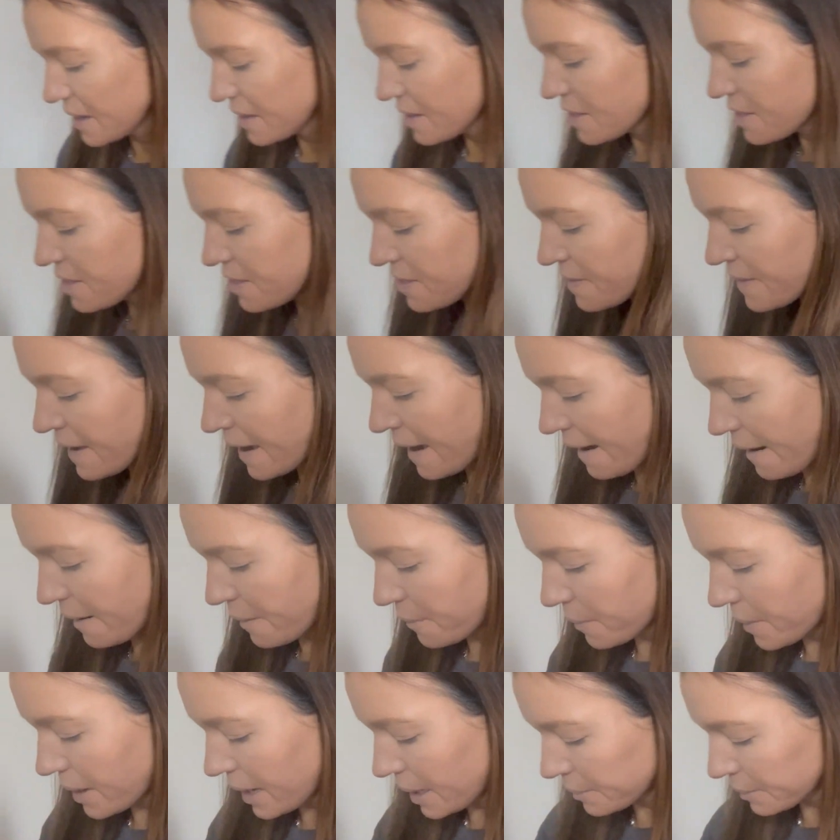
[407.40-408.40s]

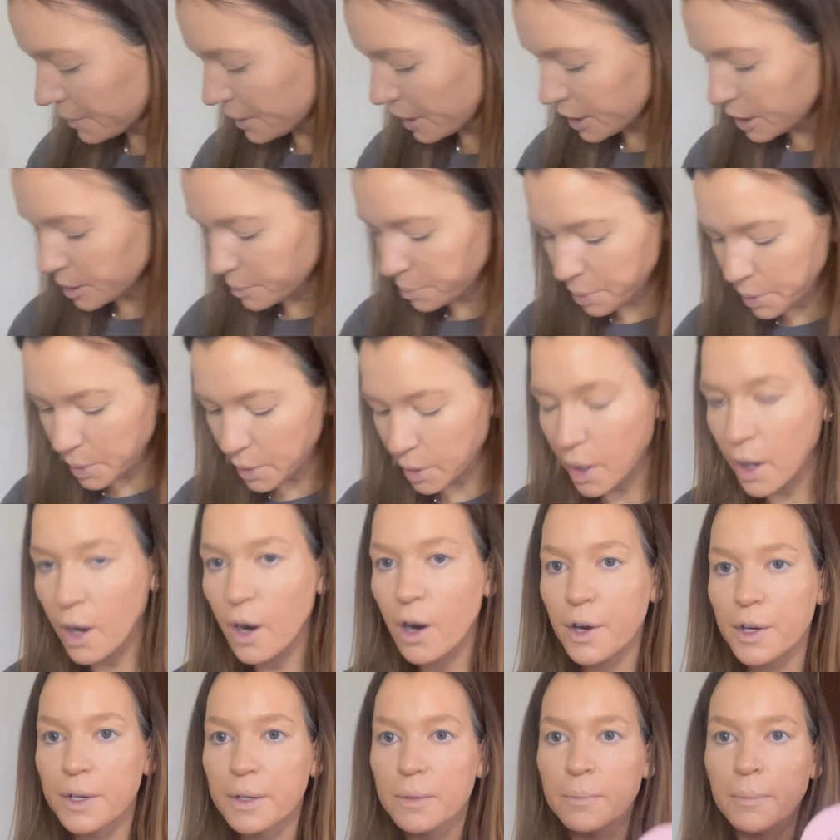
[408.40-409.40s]
Now I'm gonna put
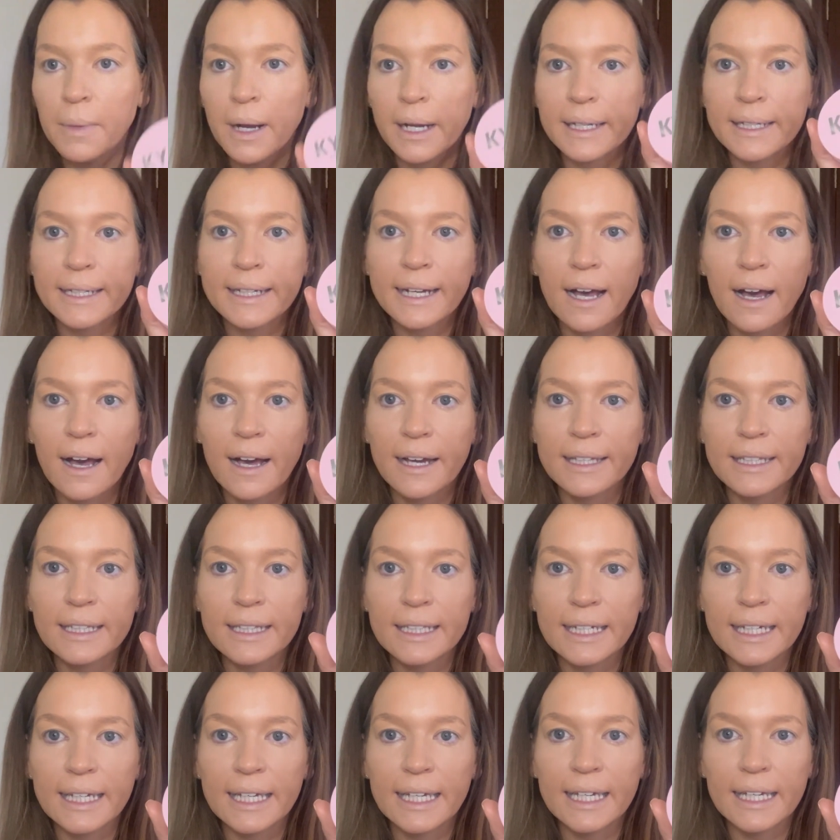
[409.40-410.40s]
on my
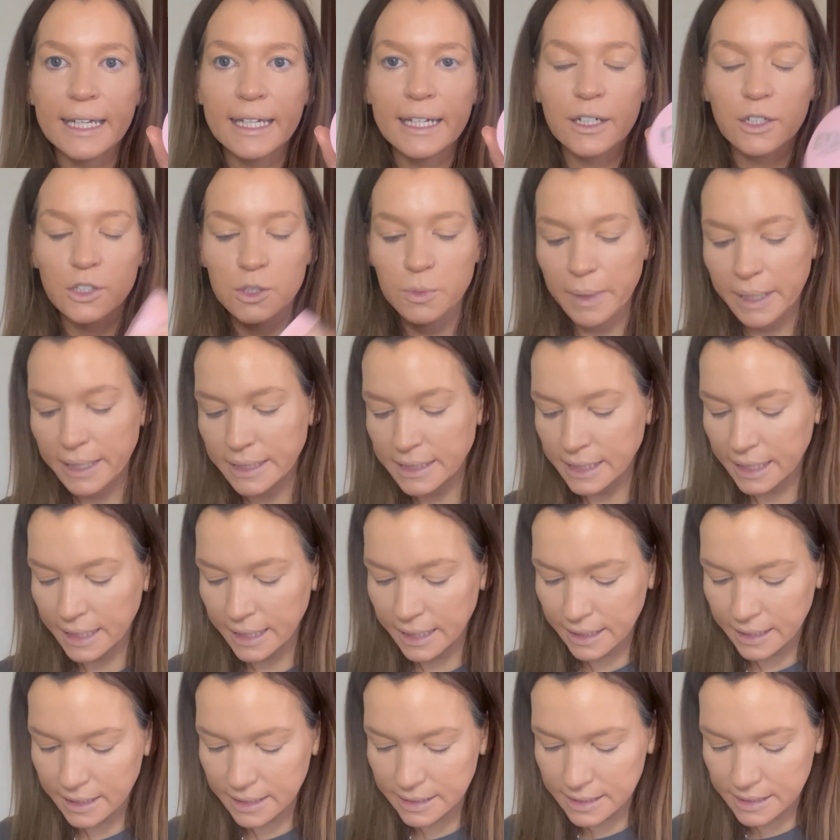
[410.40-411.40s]
Kylie
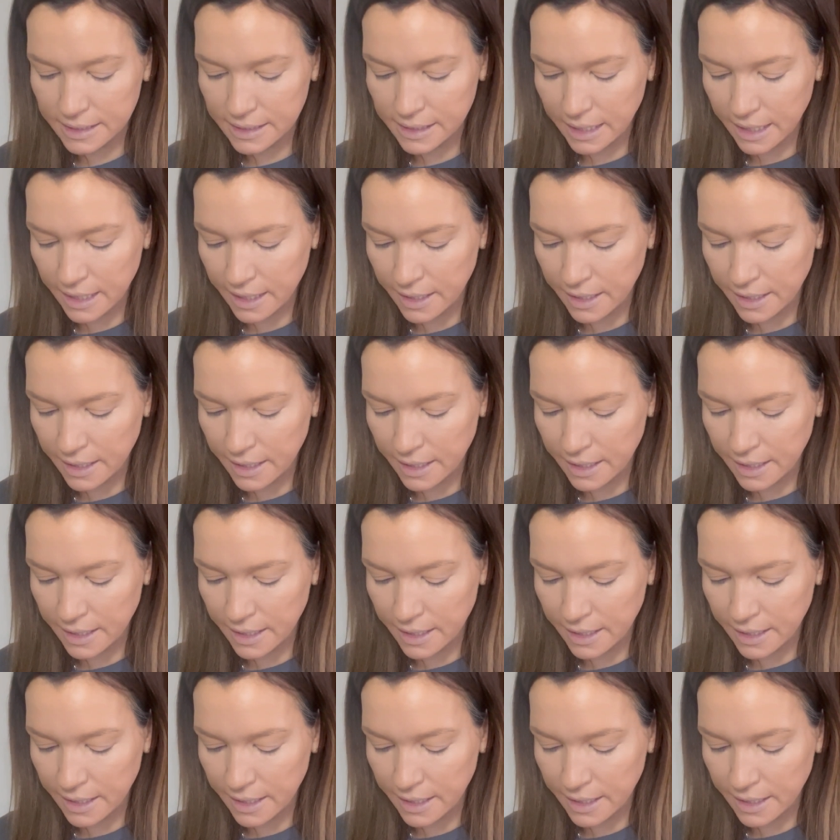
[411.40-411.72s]
Cosmetics